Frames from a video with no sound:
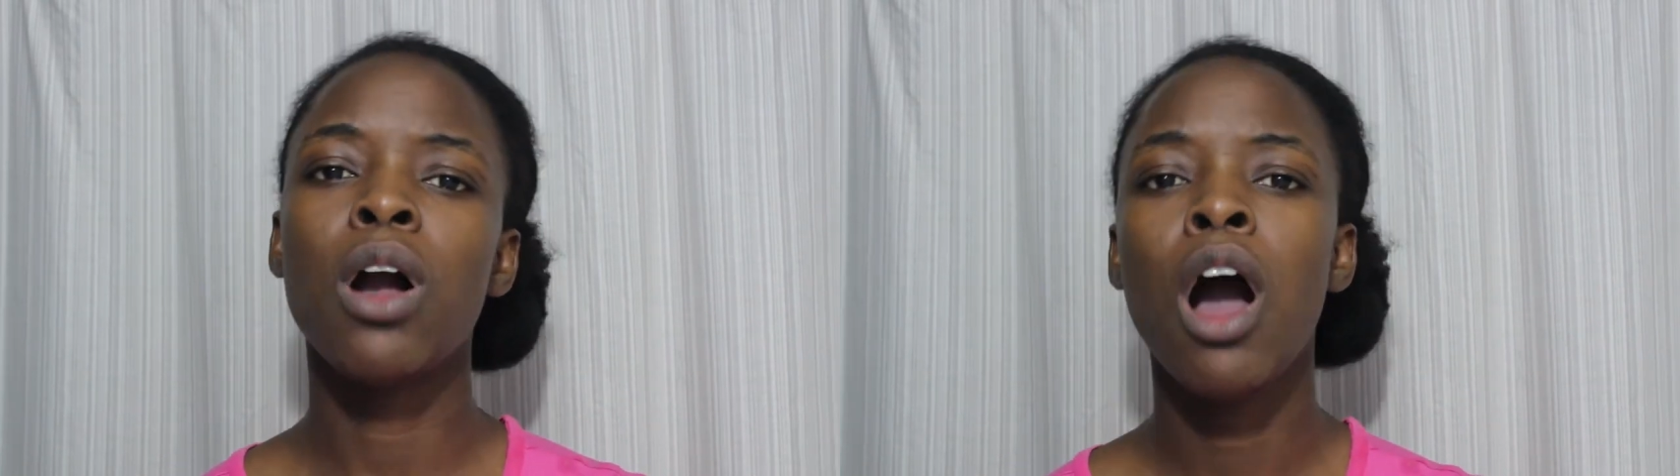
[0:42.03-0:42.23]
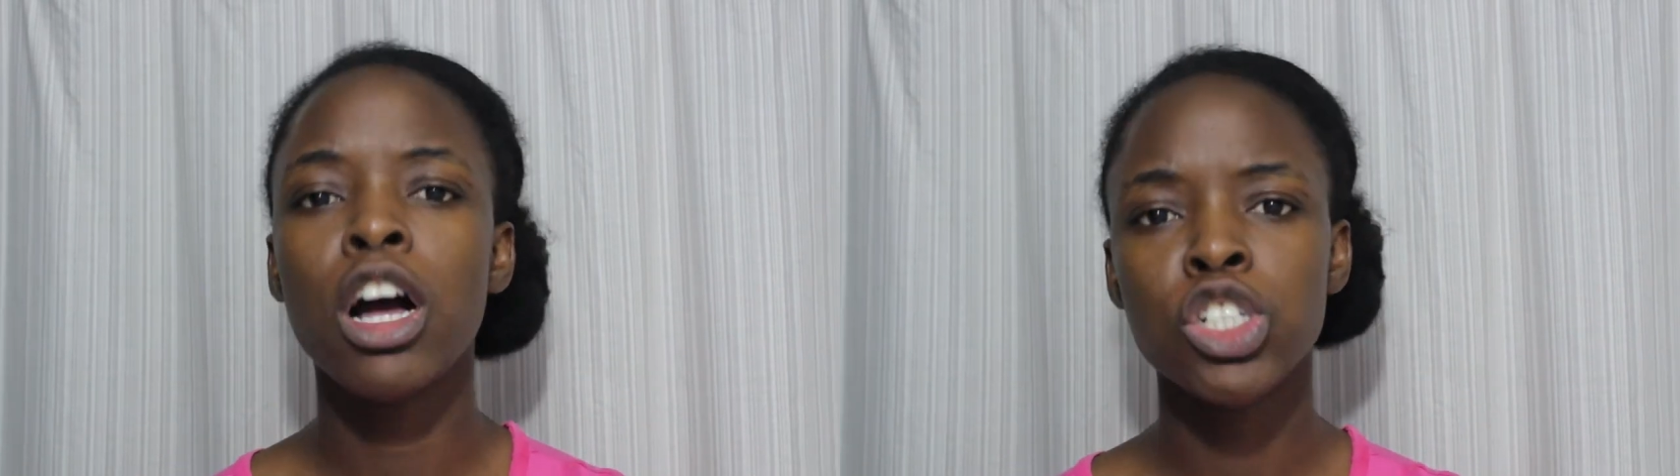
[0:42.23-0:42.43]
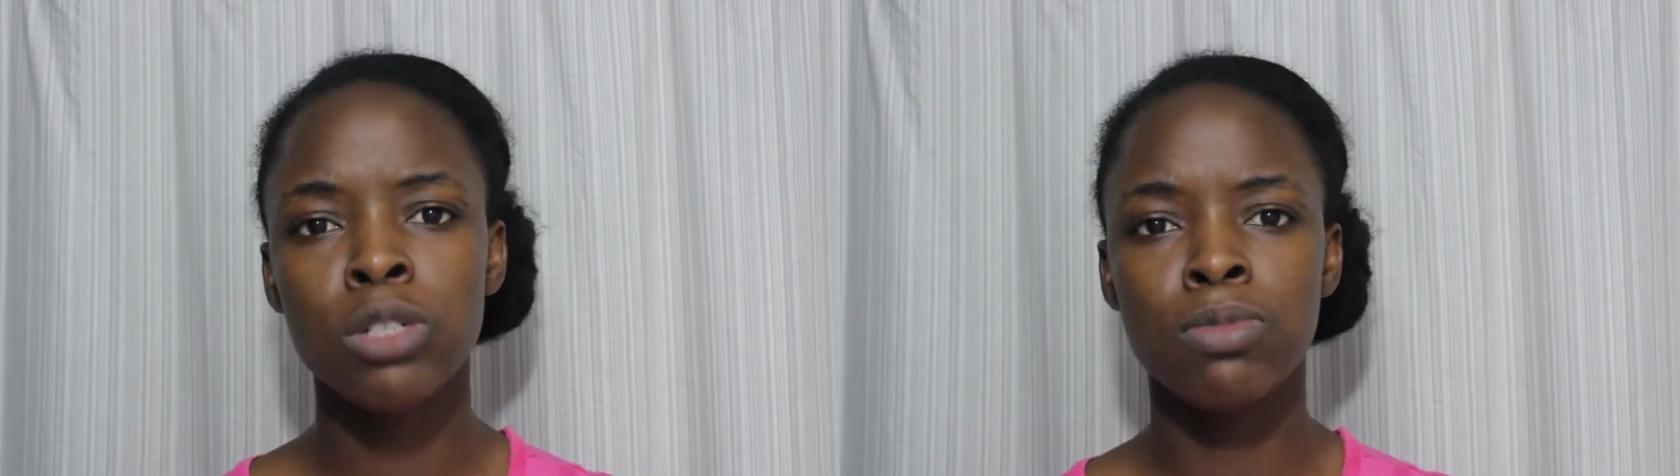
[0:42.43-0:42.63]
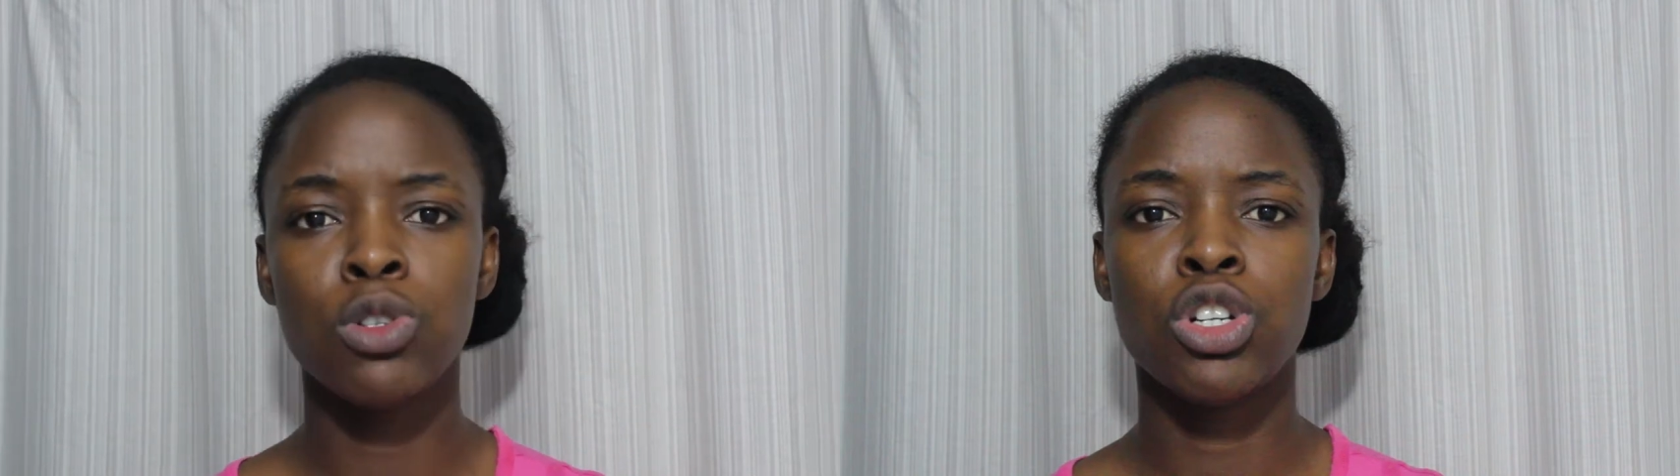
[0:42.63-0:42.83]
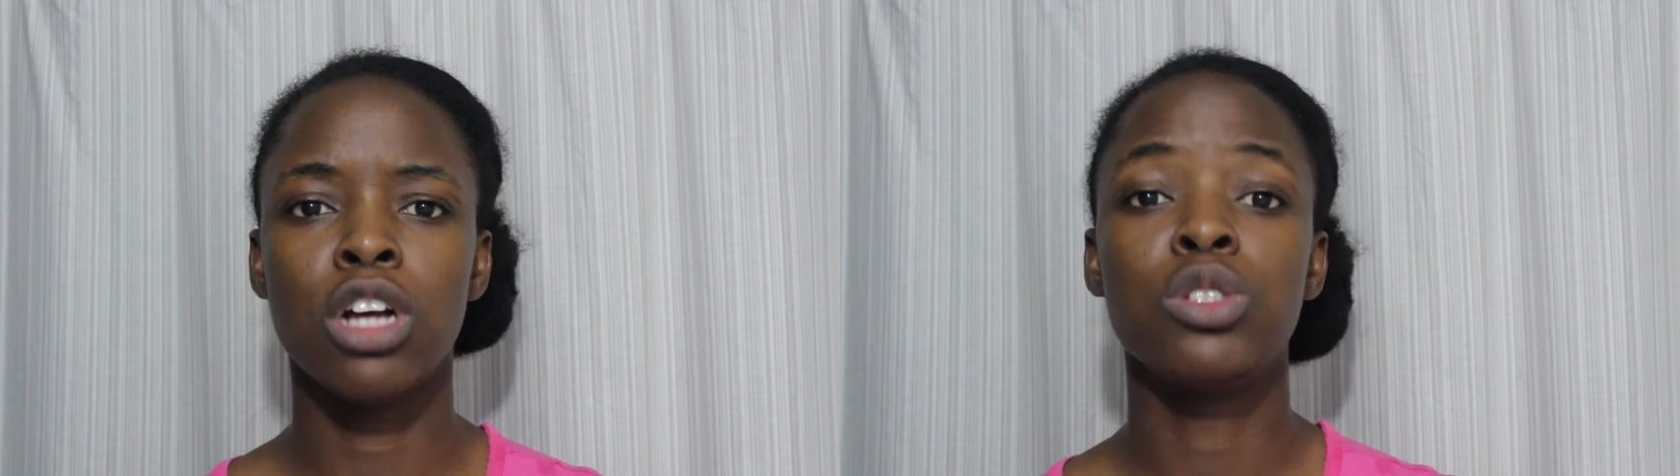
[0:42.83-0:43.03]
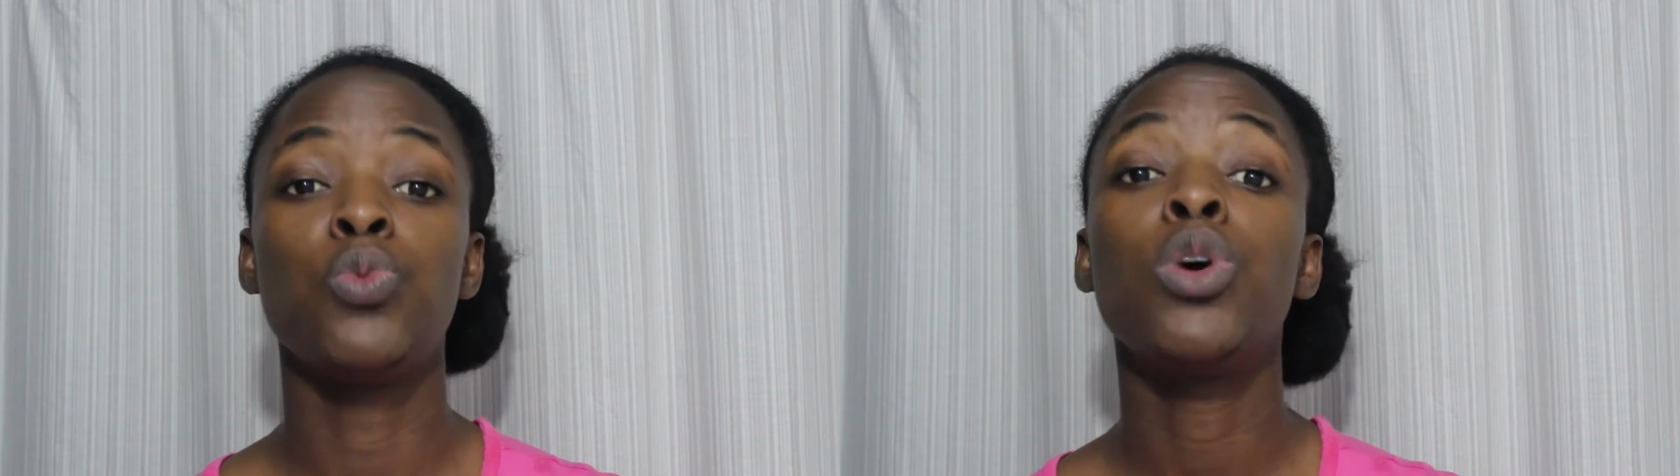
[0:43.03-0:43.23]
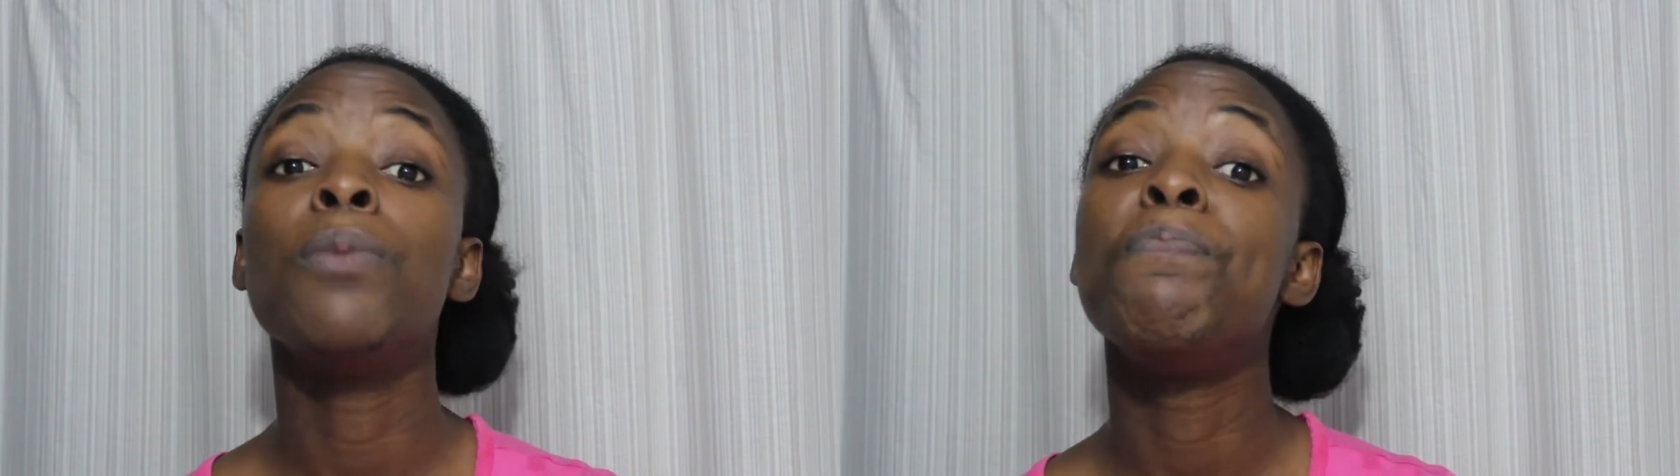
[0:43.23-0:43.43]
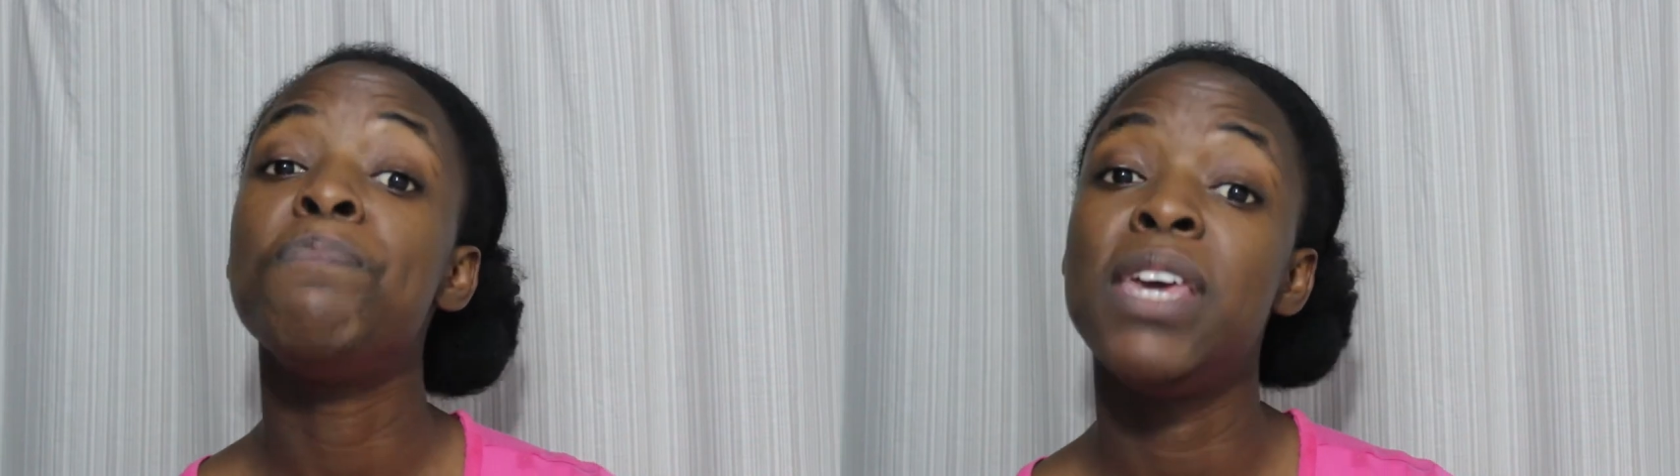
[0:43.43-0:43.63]
contributions
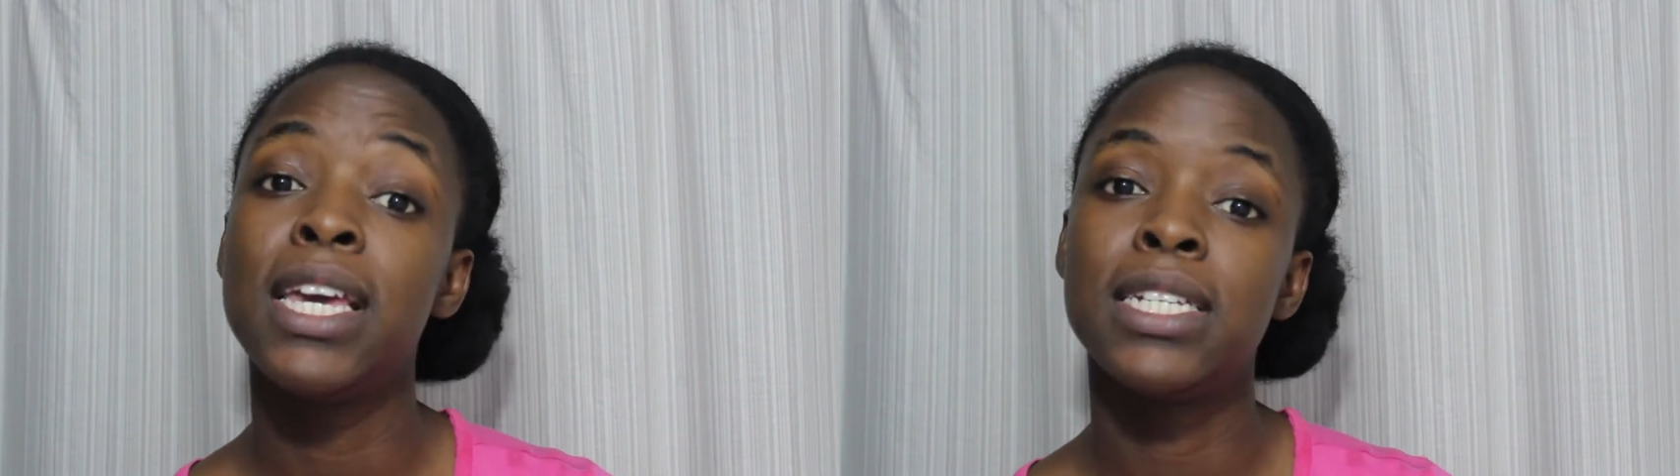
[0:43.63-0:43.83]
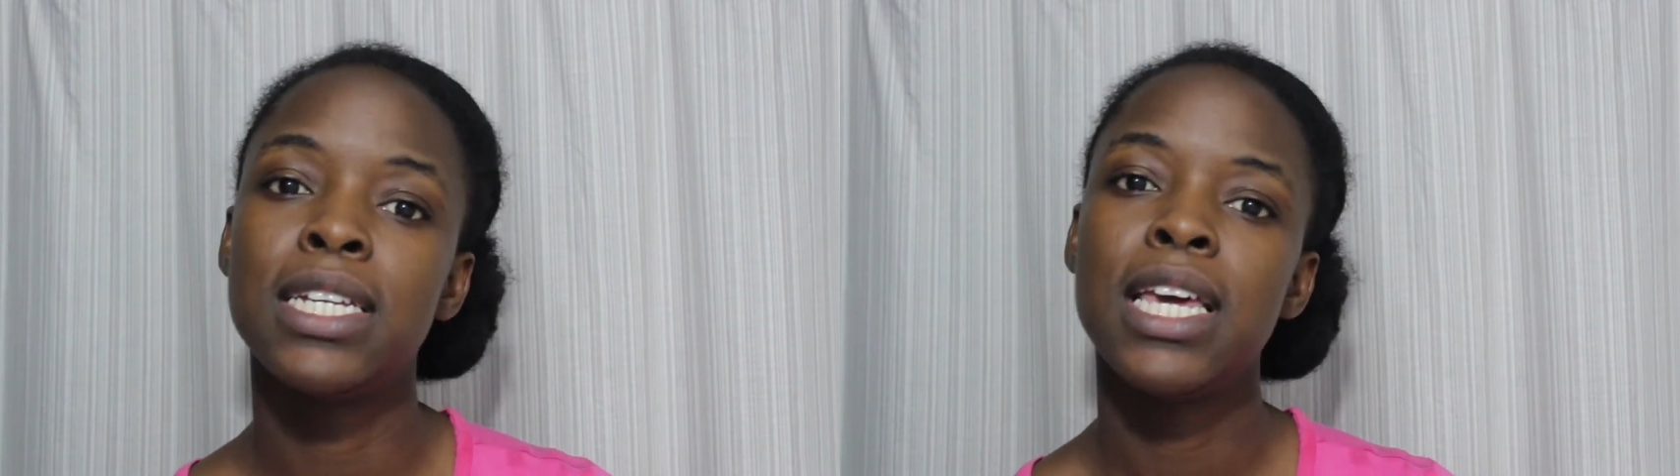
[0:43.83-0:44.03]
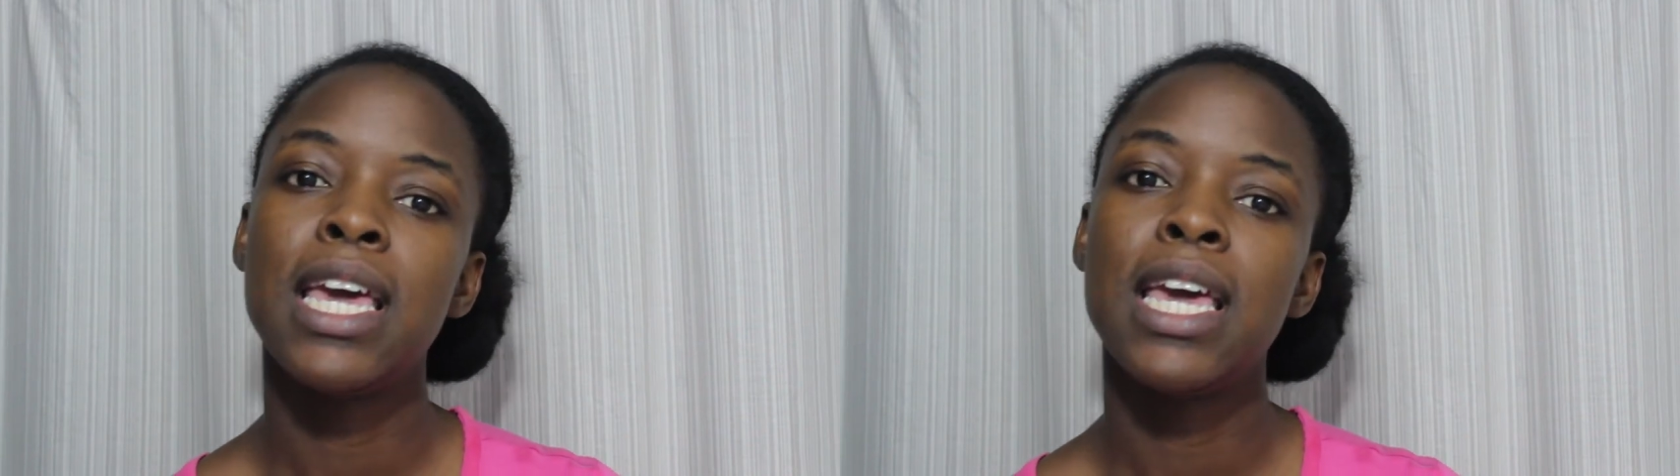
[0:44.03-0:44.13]
were made